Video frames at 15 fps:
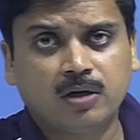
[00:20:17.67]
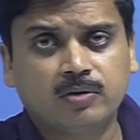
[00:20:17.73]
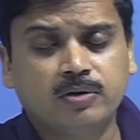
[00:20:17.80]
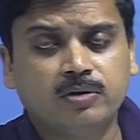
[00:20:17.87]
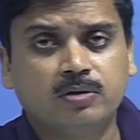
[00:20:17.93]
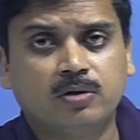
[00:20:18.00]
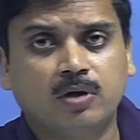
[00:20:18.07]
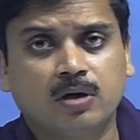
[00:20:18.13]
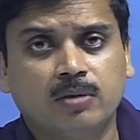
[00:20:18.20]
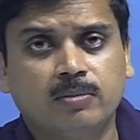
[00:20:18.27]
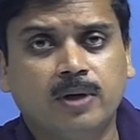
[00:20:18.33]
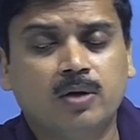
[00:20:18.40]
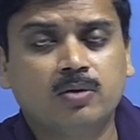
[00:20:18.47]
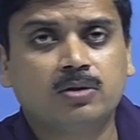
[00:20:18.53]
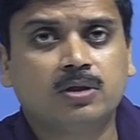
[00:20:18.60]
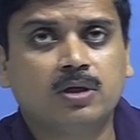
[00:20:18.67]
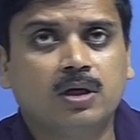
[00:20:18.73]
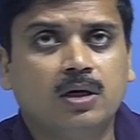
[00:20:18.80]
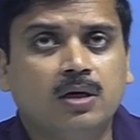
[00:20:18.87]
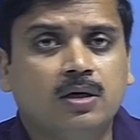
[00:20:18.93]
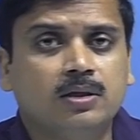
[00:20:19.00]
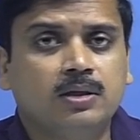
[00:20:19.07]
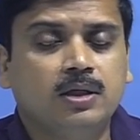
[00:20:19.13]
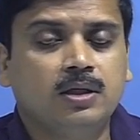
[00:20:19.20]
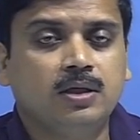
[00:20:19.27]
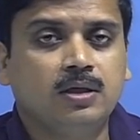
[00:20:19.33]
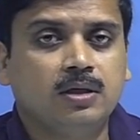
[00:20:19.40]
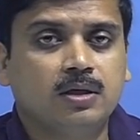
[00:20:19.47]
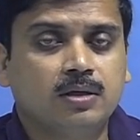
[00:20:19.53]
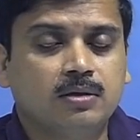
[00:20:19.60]
going to talk about
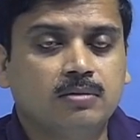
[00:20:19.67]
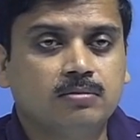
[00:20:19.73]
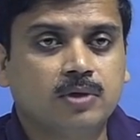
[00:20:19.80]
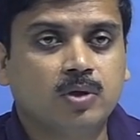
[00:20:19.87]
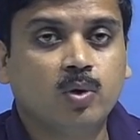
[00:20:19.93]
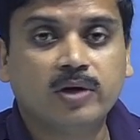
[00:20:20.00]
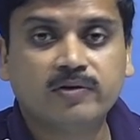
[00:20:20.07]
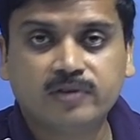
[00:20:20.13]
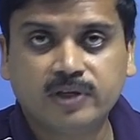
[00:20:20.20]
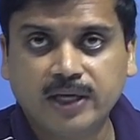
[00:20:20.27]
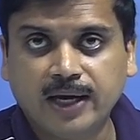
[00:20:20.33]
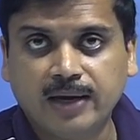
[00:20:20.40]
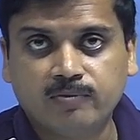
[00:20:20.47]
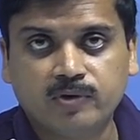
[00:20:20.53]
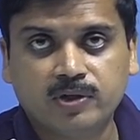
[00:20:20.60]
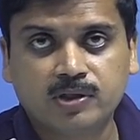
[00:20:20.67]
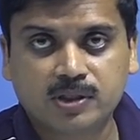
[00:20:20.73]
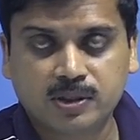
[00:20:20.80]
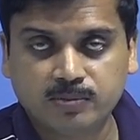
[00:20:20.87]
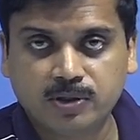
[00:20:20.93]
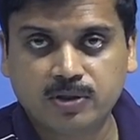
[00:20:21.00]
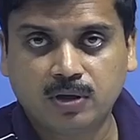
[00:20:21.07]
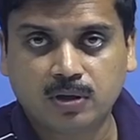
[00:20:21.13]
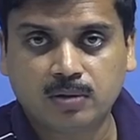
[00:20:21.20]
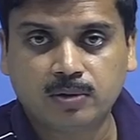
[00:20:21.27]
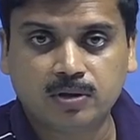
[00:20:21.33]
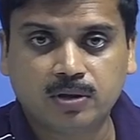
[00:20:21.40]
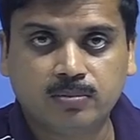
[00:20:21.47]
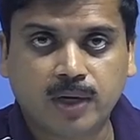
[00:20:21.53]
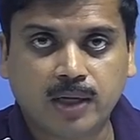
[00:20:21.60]
the OFDM. We'll simply talk
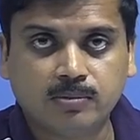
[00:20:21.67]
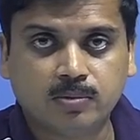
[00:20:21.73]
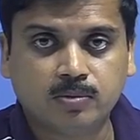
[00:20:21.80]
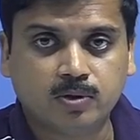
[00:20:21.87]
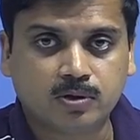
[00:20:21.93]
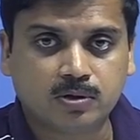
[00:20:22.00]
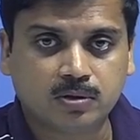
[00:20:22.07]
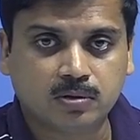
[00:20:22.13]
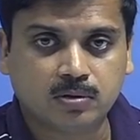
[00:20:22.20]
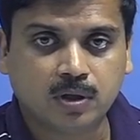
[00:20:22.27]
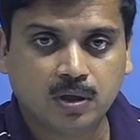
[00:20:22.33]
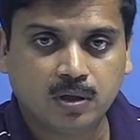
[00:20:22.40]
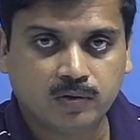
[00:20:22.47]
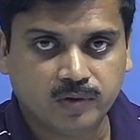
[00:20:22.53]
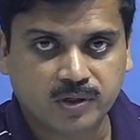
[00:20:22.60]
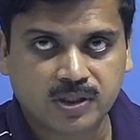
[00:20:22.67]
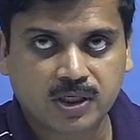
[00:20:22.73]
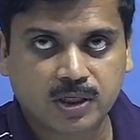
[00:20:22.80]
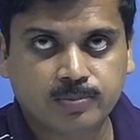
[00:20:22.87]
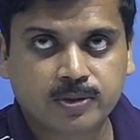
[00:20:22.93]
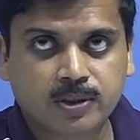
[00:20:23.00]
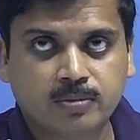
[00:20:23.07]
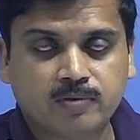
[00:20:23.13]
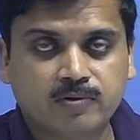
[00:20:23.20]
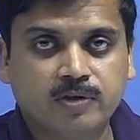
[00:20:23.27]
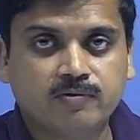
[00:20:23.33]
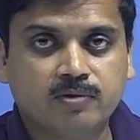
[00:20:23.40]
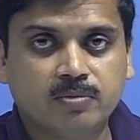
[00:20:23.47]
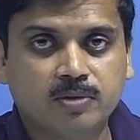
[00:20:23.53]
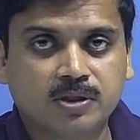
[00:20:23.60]
about the MIMO mode. So we'll skip some of the
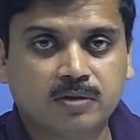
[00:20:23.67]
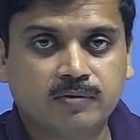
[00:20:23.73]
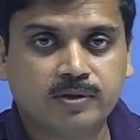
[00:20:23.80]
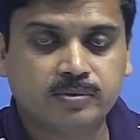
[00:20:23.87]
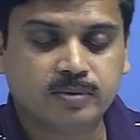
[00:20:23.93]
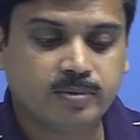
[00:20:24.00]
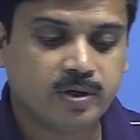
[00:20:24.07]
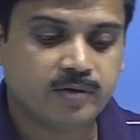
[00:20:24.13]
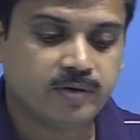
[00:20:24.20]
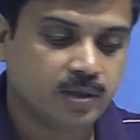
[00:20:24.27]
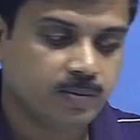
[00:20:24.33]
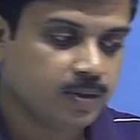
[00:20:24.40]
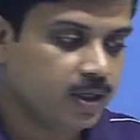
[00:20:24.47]
information which may be available